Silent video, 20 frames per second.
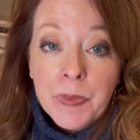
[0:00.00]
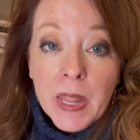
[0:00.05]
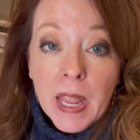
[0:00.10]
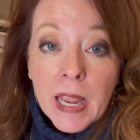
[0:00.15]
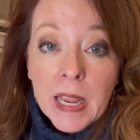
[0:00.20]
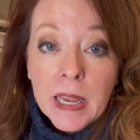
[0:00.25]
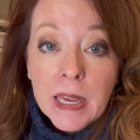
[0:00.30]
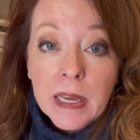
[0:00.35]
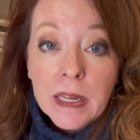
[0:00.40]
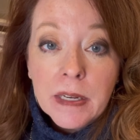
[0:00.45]

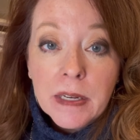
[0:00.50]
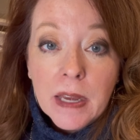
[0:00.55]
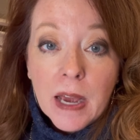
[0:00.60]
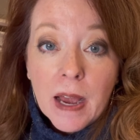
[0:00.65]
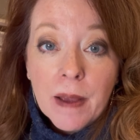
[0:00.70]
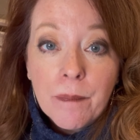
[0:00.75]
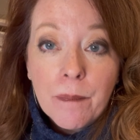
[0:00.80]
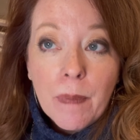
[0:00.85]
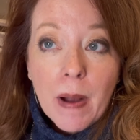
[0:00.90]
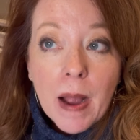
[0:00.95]
And
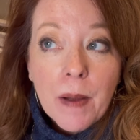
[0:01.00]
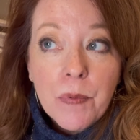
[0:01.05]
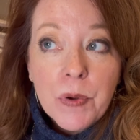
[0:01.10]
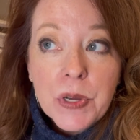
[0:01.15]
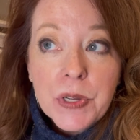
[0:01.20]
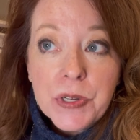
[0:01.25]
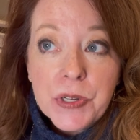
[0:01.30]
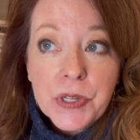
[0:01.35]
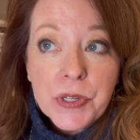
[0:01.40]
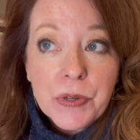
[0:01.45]
I
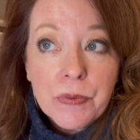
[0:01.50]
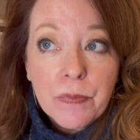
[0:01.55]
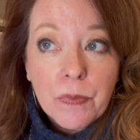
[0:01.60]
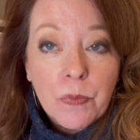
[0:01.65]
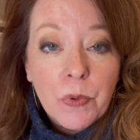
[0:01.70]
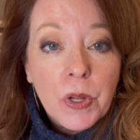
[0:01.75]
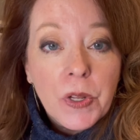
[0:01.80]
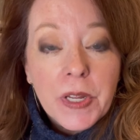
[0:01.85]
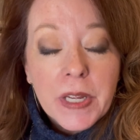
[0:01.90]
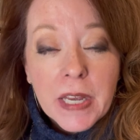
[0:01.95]
was
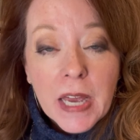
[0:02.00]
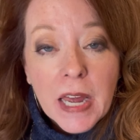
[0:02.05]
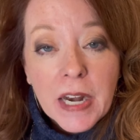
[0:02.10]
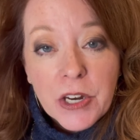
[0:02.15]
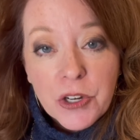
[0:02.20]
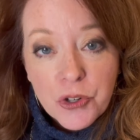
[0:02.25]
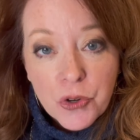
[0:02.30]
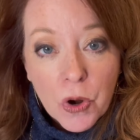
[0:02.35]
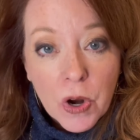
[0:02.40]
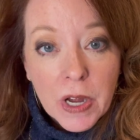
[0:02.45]
really kind
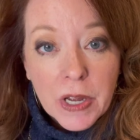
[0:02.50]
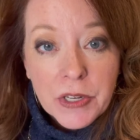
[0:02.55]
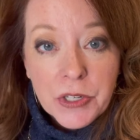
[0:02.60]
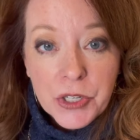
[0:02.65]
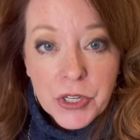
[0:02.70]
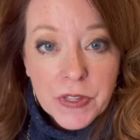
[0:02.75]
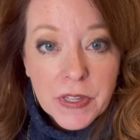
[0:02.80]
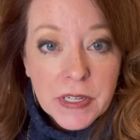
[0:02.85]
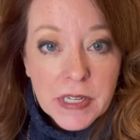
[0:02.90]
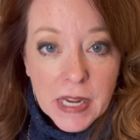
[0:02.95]
of drawn
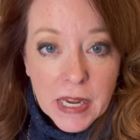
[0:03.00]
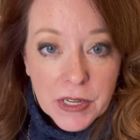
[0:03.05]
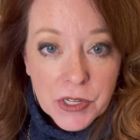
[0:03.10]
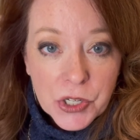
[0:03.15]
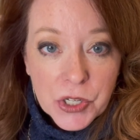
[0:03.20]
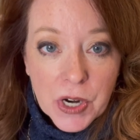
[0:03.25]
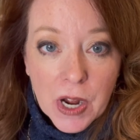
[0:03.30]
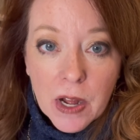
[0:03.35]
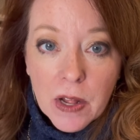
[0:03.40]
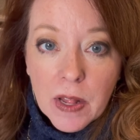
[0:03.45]
to the
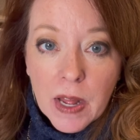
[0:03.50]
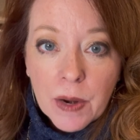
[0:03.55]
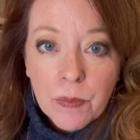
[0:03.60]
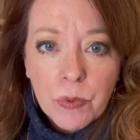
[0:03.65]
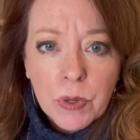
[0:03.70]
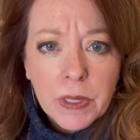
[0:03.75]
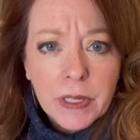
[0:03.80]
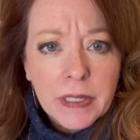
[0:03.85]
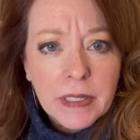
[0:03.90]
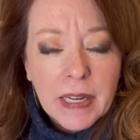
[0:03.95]
textile. I
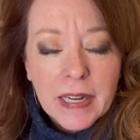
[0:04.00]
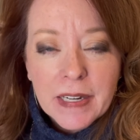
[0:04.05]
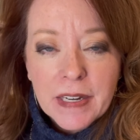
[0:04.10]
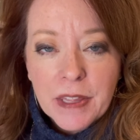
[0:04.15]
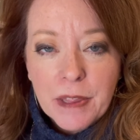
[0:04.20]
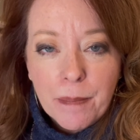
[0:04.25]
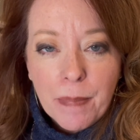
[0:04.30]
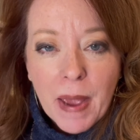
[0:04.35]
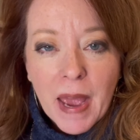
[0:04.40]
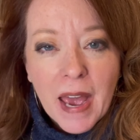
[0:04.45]
really liked
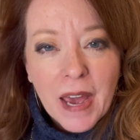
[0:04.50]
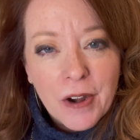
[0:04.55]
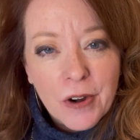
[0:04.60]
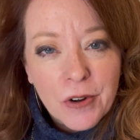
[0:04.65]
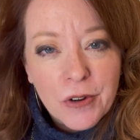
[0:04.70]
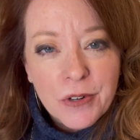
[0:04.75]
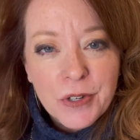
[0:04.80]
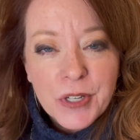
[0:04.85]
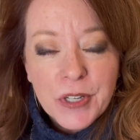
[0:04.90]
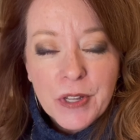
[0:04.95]
the
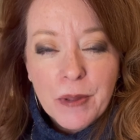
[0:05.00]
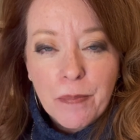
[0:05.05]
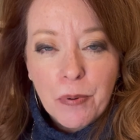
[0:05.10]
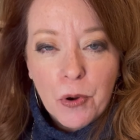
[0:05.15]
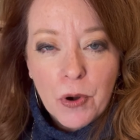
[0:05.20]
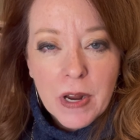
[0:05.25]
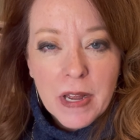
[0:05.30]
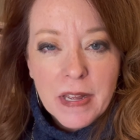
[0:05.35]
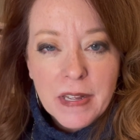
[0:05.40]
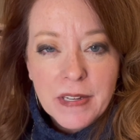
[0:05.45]
patterns and the
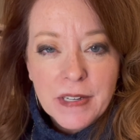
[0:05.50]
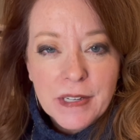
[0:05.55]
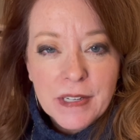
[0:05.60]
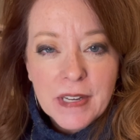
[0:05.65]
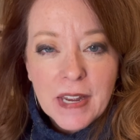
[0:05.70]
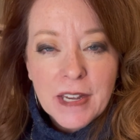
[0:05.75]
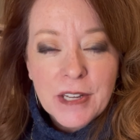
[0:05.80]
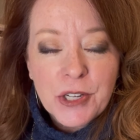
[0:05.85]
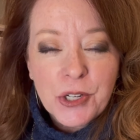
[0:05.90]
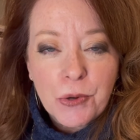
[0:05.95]
prints.
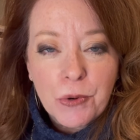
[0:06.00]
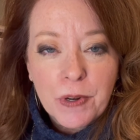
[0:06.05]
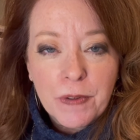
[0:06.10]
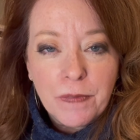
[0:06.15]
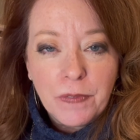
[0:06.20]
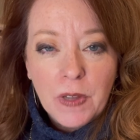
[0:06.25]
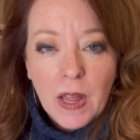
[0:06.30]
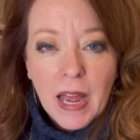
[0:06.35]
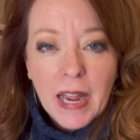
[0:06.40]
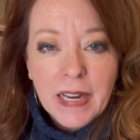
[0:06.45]
I sort of
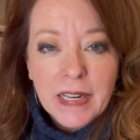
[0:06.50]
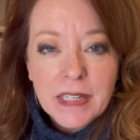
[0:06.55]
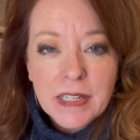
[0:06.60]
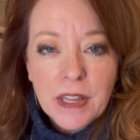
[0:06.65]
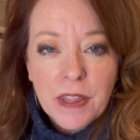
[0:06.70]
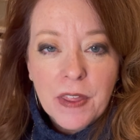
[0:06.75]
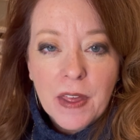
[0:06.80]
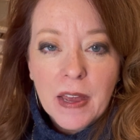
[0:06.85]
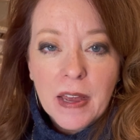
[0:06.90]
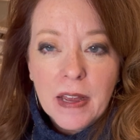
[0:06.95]

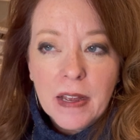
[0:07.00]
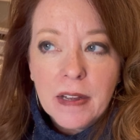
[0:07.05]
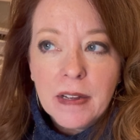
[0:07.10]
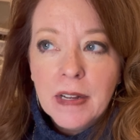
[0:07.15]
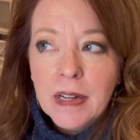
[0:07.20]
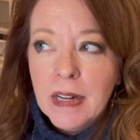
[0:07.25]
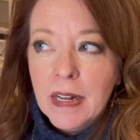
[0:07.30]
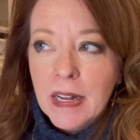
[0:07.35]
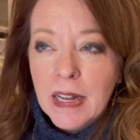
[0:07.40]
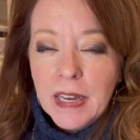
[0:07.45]
liked the
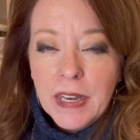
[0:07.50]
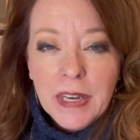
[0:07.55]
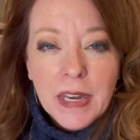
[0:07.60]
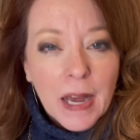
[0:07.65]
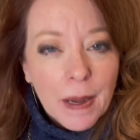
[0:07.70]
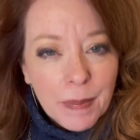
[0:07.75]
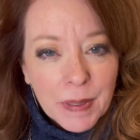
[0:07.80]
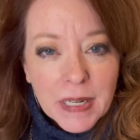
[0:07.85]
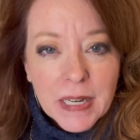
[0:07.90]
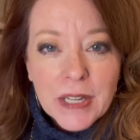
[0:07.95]

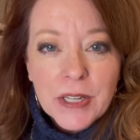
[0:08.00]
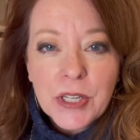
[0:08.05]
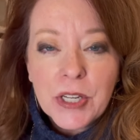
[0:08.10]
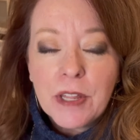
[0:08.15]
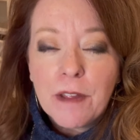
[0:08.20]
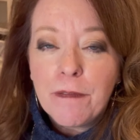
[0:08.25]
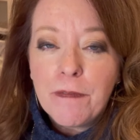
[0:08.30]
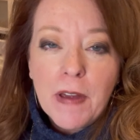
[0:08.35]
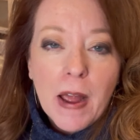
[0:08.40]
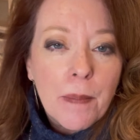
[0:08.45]
nubbiness of
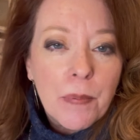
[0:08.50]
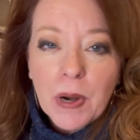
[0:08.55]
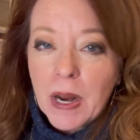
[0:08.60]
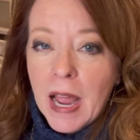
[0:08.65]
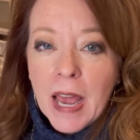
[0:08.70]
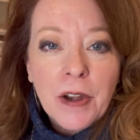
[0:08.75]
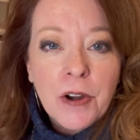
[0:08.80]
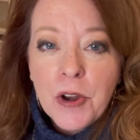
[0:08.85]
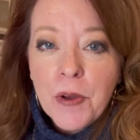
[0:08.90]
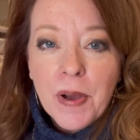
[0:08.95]
the fabric.
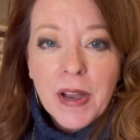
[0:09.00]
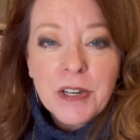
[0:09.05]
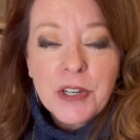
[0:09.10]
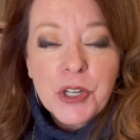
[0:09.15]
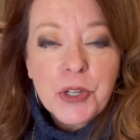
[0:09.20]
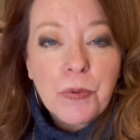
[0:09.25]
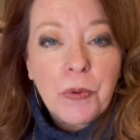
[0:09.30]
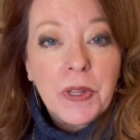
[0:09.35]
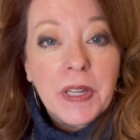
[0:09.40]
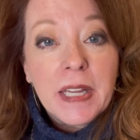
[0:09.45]
I don't know, I
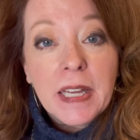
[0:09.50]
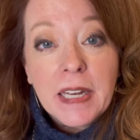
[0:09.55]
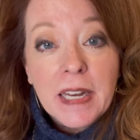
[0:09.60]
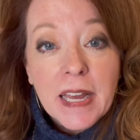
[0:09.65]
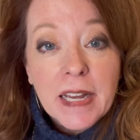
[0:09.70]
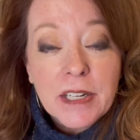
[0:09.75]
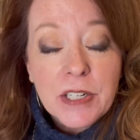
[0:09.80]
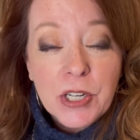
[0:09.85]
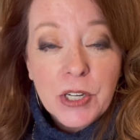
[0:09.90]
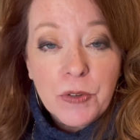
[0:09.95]
just really
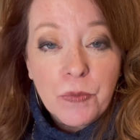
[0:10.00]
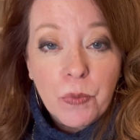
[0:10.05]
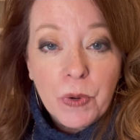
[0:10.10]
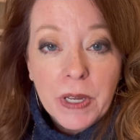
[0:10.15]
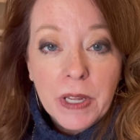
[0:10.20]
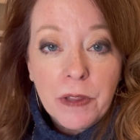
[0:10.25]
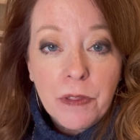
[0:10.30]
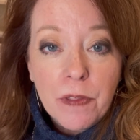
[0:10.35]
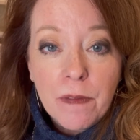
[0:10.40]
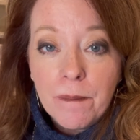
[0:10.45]
connected
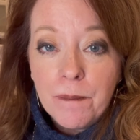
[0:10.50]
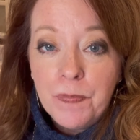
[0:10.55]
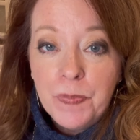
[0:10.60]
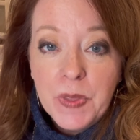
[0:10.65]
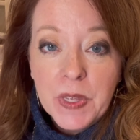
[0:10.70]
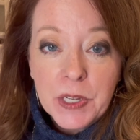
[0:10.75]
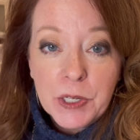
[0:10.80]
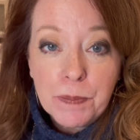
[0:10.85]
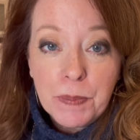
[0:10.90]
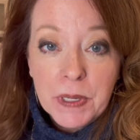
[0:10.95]
with
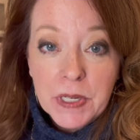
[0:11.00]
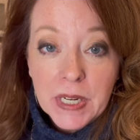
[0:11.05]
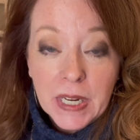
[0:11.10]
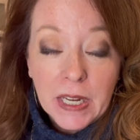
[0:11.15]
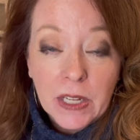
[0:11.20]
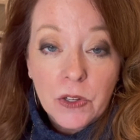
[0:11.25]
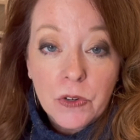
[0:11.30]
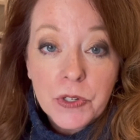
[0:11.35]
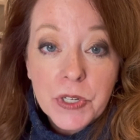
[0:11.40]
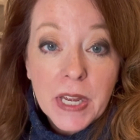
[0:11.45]
this
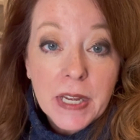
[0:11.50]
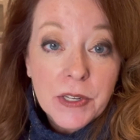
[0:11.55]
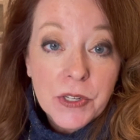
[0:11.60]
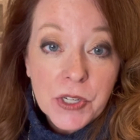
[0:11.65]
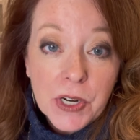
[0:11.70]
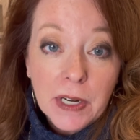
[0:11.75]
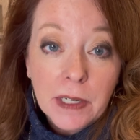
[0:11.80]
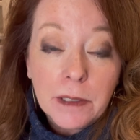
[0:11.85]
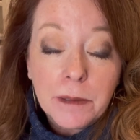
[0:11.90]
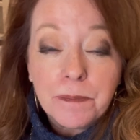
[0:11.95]
particular
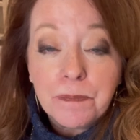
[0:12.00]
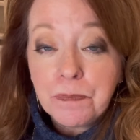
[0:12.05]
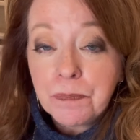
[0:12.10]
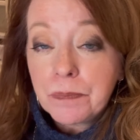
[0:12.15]
textile.